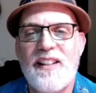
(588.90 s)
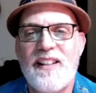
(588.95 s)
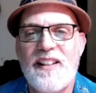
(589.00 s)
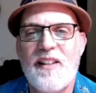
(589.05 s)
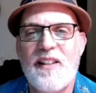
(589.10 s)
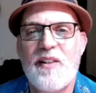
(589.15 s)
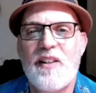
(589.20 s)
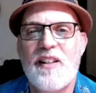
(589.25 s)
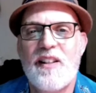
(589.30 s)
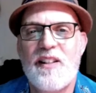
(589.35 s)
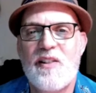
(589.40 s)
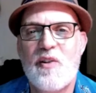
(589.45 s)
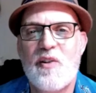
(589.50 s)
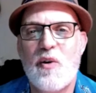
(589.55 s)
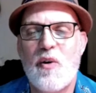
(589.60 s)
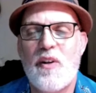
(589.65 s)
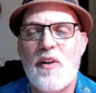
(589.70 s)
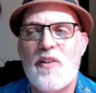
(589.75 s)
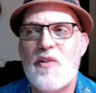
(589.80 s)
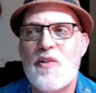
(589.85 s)
It's
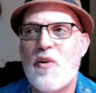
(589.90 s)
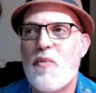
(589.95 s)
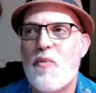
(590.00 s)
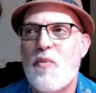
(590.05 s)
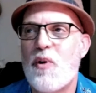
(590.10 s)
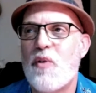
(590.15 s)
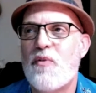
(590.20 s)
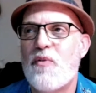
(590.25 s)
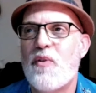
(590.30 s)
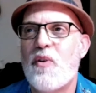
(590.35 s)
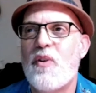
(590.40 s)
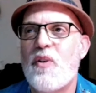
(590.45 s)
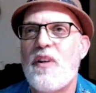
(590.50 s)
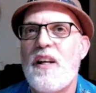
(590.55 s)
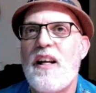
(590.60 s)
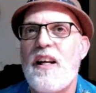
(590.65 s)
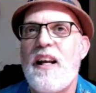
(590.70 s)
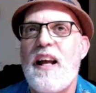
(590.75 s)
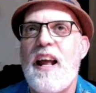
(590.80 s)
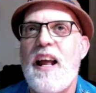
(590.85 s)
so beautiful.
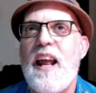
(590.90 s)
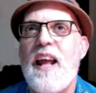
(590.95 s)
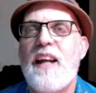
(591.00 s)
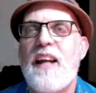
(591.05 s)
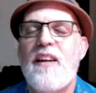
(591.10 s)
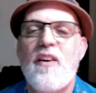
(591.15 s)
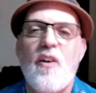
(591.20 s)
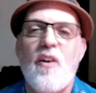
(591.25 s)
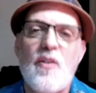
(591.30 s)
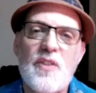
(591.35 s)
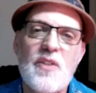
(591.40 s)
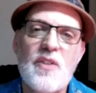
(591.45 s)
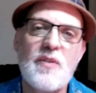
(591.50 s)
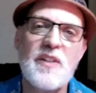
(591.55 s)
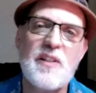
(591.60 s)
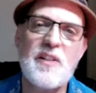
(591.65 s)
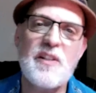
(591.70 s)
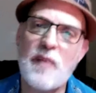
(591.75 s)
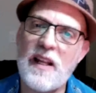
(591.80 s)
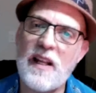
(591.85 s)
And it also
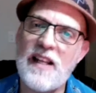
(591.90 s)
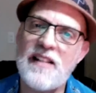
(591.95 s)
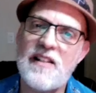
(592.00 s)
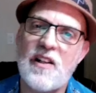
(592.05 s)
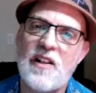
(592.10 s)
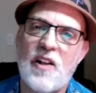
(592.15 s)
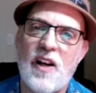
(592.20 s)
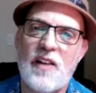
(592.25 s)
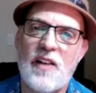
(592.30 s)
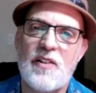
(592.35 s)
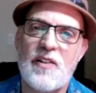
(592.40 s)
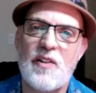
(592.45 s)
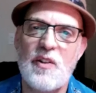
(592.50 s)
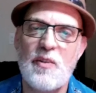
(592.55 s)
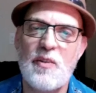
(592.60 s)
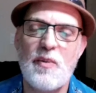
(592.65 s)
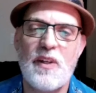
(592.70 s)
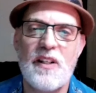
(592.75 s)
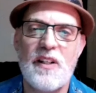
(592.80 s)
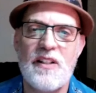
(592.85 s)
explains a lot too,
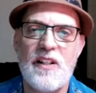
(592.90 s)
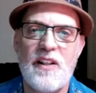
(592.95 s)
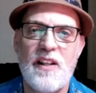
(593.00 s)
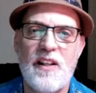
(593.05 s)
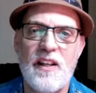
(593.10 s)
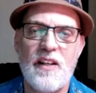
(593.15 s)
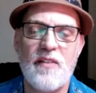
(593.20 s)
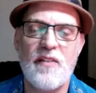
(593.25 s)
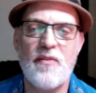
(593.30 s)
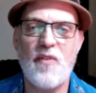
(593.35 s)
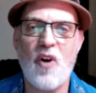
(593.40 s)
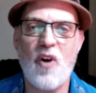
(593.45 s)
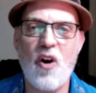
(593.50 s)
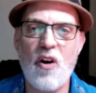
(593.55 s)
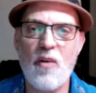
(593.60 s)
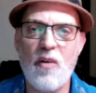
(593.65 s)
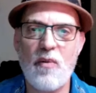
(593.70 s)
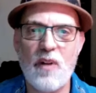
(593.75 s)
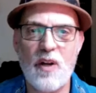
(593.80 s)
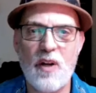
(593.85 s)
because you think of
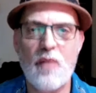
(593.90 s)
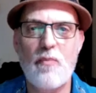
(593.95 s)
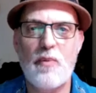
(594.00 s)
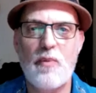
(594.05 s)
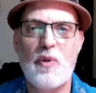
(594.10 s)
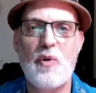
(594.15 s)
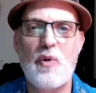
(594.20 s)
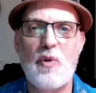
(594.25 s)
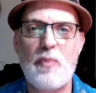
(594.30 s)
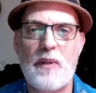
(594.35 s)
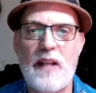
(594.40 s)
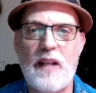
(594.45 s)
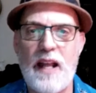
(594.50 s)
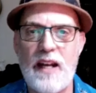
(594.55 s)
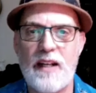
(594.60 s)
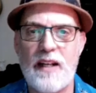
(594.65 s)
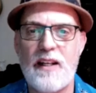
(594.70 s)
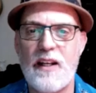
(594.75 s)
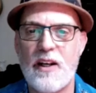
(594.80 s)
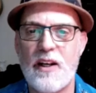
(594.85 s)
our little blue
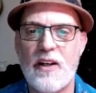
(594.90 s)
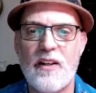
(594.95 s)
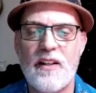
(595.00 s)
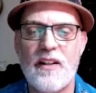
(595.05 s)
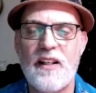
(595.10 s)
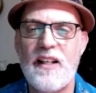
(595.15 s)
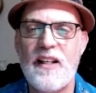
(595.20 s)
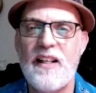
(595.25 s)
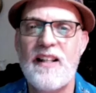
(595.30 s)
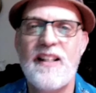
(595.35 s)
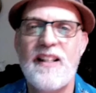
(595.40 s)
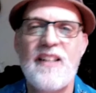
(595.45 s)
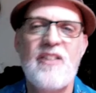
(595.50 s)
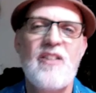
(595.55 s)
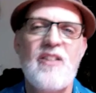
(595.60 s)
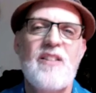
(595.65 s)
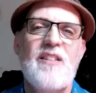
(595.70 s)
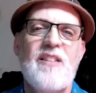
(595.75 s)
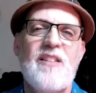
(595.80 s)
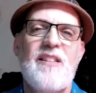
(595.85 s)
planet here, that
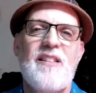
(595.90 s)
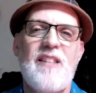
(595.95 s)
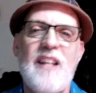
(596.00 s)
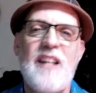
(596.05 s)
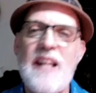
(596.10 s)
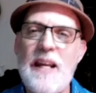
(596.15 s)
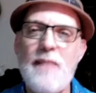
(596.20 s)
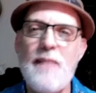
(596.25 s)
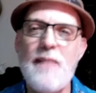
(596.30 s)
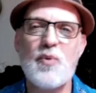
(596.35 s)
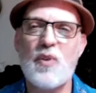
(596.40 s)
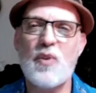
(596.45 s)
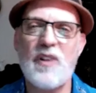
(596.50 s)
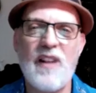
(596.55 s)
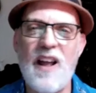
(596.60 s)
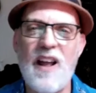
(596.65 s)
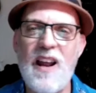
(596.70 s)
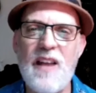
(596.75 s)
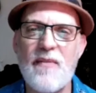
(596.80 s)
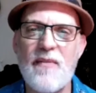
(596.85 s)
just teems with
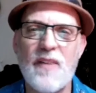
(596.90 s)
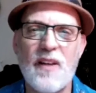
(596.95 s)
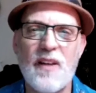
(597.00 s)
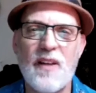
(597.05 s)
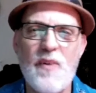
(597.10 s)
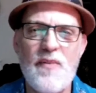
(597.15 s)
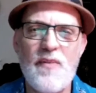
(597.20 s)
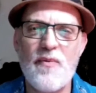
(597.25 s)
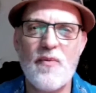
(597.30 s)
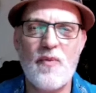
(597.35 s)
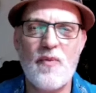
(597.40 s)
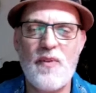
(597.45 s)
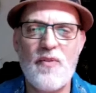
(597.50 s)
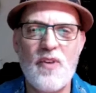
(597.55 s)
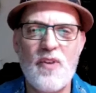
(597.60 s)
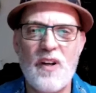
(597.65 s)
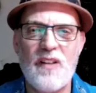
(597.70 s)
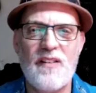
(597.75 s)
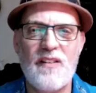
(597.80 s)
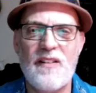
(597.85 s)
life. Like we've
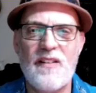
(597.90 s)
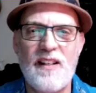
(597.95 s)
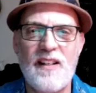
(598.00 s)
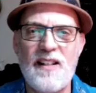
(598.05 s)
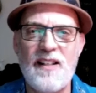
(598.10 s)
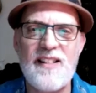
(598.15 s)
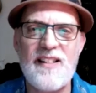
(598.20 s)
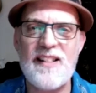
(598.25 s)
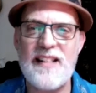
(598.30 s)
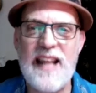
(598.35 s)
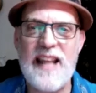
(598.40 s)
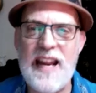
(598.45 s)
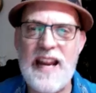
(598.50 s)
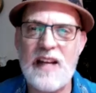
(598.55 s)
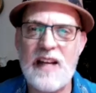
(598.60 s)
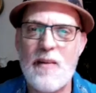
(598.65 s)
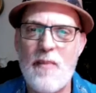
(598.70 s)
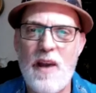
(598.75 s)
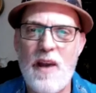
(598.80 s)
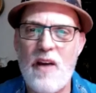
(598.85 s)
got an insane
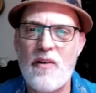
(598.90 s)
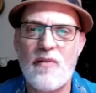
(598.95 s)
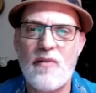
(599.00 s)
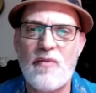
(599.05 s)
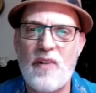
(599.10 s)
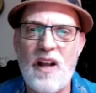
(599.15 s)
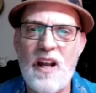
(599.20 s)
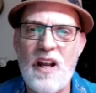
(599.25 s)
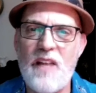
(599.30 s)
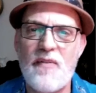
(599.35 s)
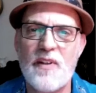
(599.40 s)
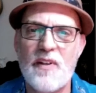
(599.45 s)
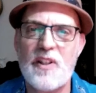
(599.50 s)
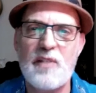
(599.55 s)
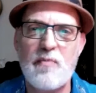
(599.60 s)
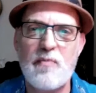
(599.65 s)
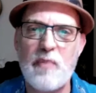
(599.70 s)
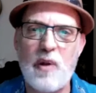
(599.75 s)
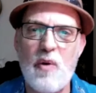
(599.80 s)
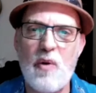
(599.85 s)
amount of life
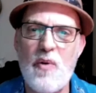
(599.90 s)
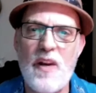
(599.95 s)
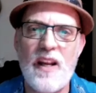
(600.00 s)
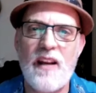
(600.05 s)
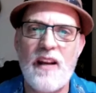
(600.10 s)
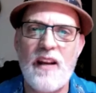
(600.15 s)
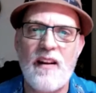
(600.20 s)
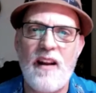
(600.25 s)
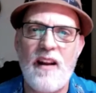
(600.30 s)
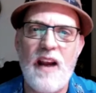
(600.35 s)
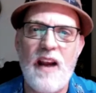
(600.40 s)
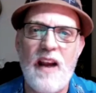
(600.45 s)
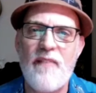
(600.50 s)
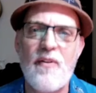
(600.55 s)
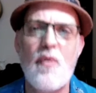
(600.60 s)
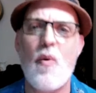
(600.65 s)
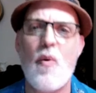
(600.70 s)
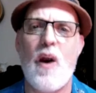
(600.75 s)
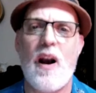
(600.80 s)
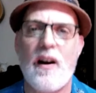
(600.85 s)
exploding
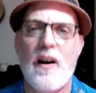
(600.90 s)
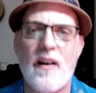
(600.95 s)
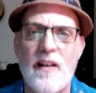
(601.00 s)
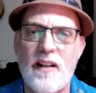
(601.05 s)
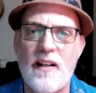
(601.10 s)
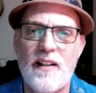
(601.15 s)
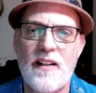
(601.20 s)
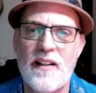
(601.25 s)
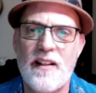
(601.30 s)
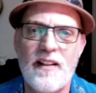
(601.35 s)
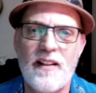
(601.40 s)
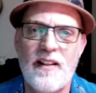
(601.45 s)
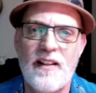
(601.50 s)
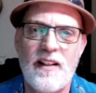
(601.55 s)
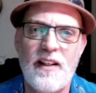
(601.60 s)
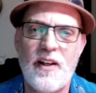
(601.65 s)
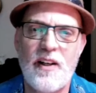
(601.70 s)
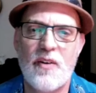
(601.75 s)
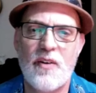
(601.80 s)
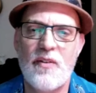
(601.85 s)
everywhere,
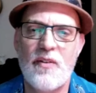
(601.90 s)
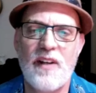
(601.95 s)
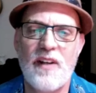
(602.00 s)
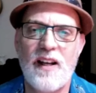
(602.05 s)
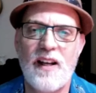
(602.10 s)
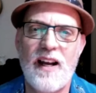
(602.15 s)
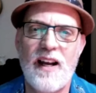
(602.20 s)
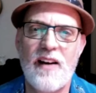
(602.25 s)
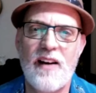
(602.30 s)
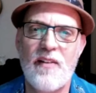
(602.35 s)
out of this